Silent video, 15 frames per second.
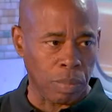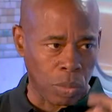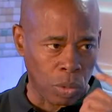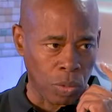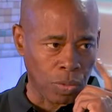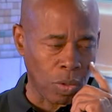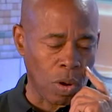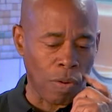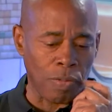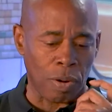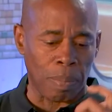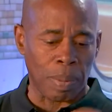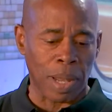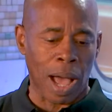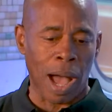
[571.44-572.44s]
moved off her
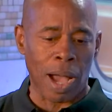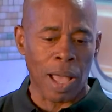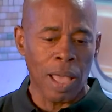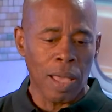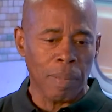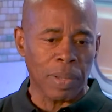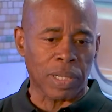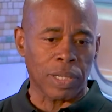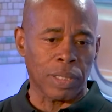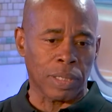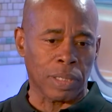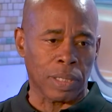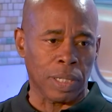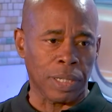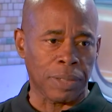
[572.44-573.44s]
block
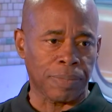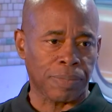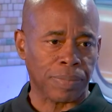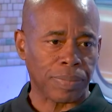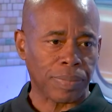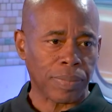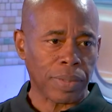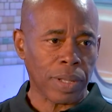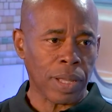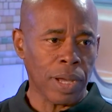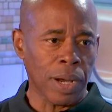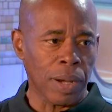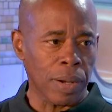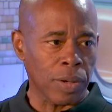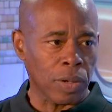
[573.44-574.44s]
because the
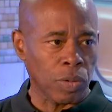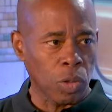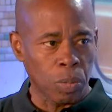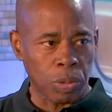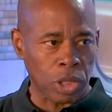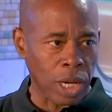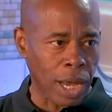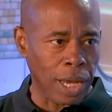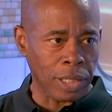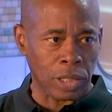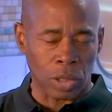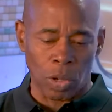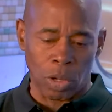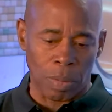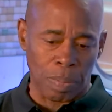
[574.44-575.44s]
groups changed
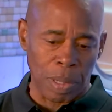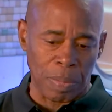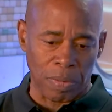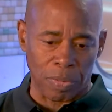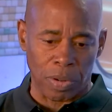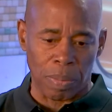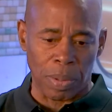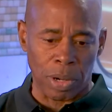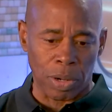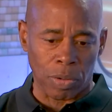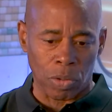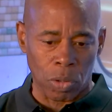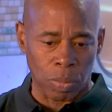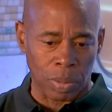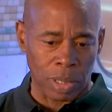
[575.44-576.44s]
and all the people from her
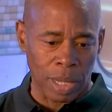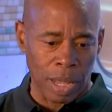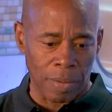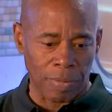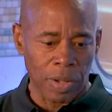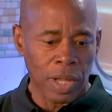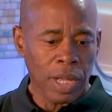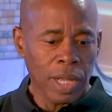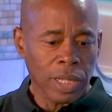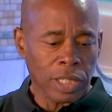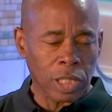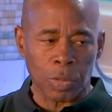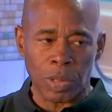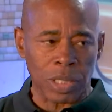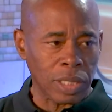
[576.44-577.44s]
group left.
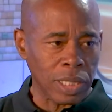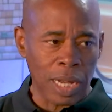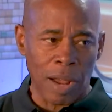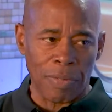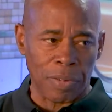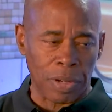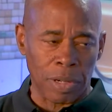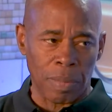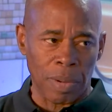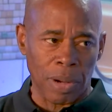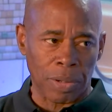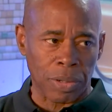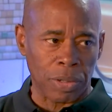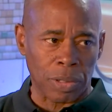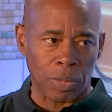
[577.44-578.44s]
This wasn't an African
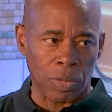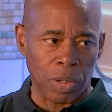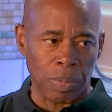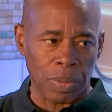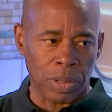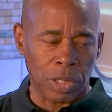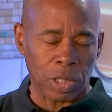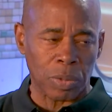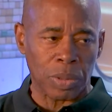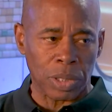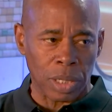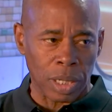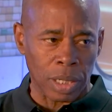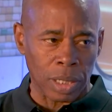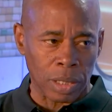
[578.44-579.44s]
American or Caribbean. This was
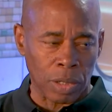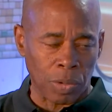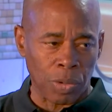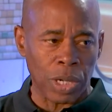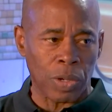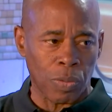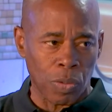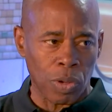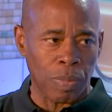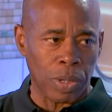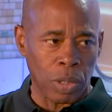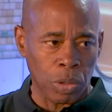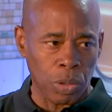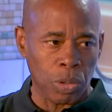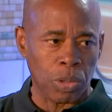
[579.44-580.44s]
a Greek
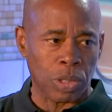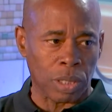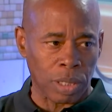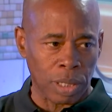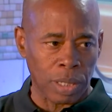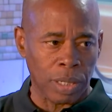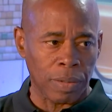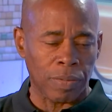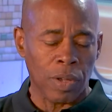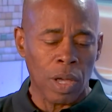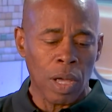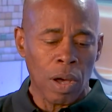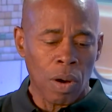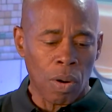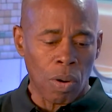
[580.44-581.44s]
woman who used to live
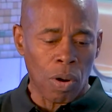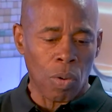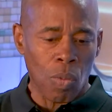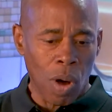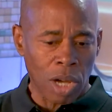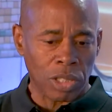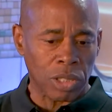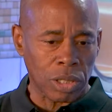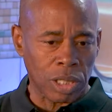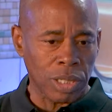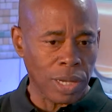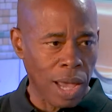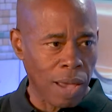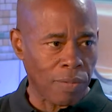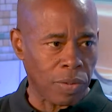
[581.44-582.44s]
on
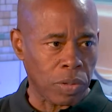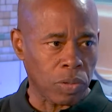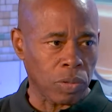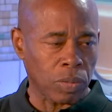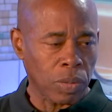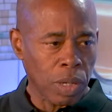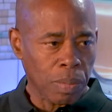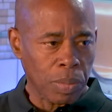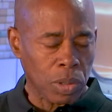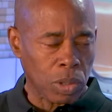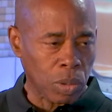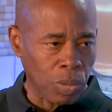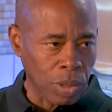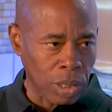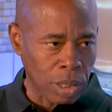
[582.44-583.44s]
Washington Avenue
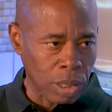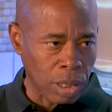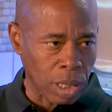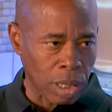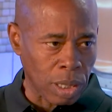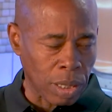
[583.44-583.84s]
between